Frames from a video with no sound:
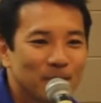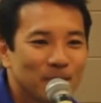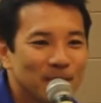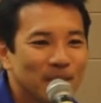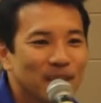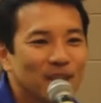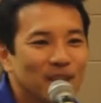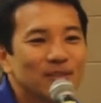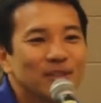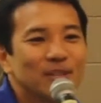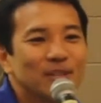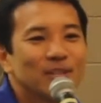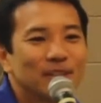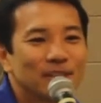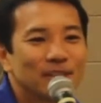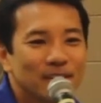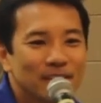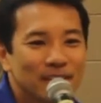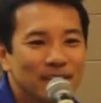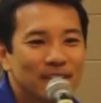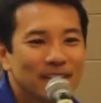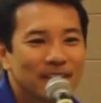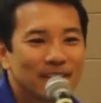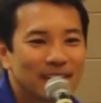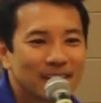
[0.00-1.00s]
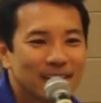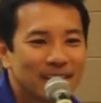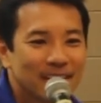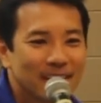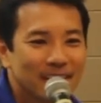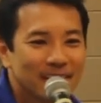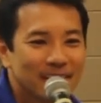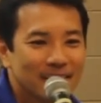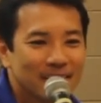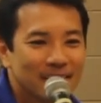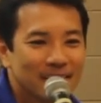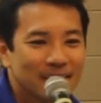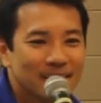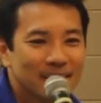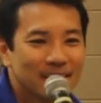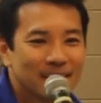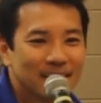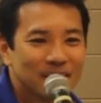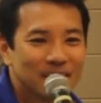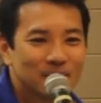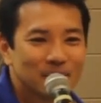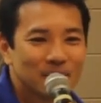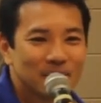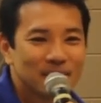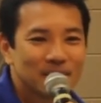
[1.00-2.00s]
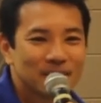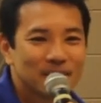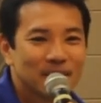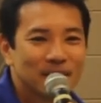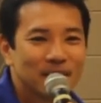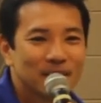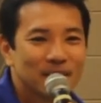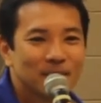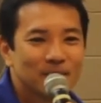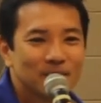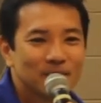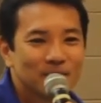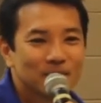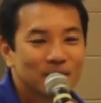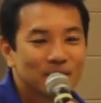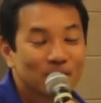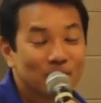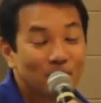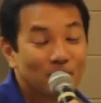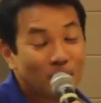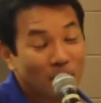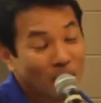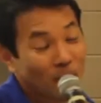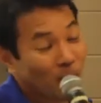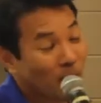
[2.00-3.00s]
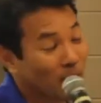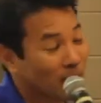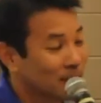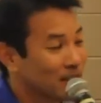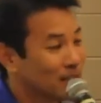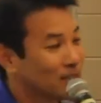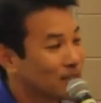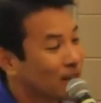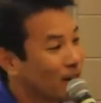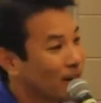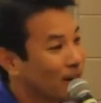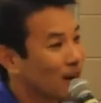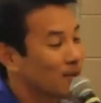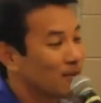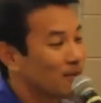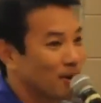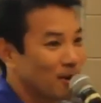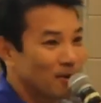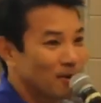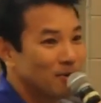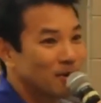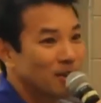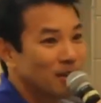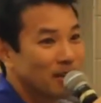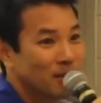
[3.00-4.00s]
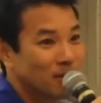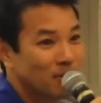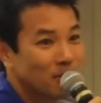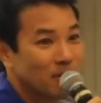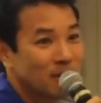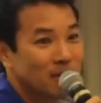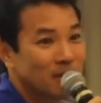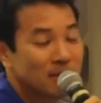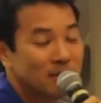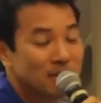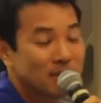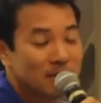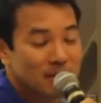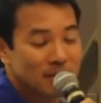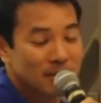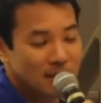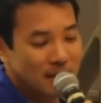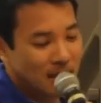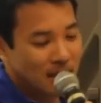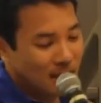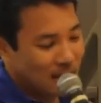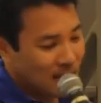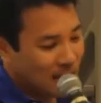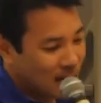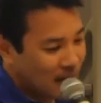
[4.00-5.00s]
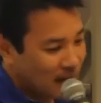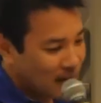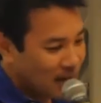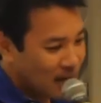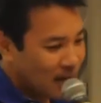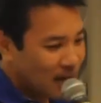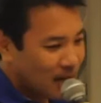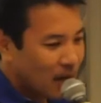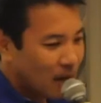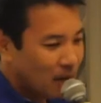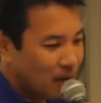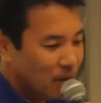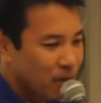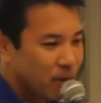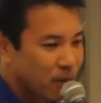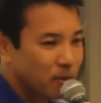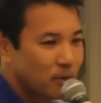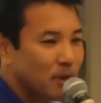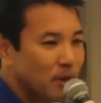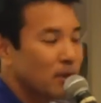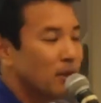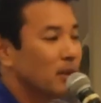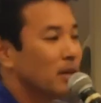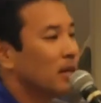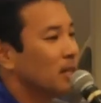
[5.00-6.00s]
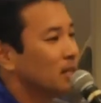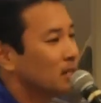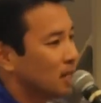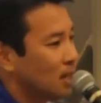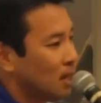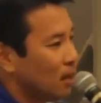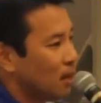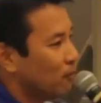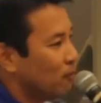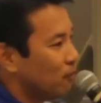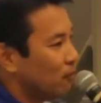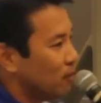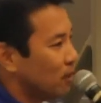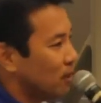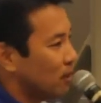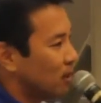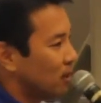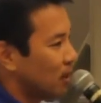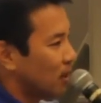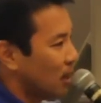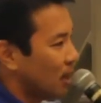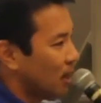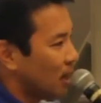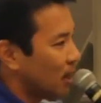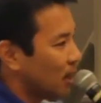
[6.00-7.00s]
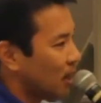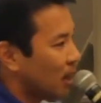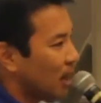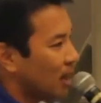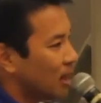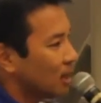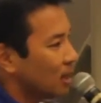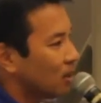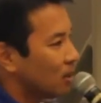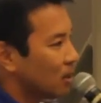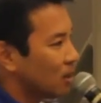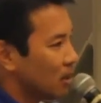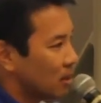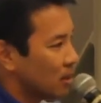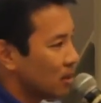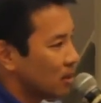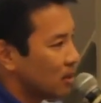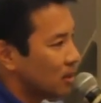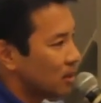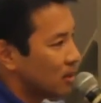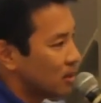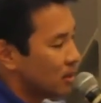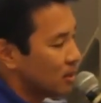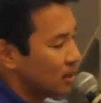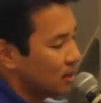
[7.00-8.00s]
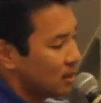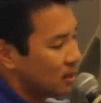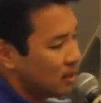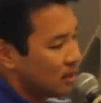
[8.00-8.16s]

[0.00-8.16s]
we love each other, and he's my son. So what I wanted to talk about really was 3 things that I feel like I learned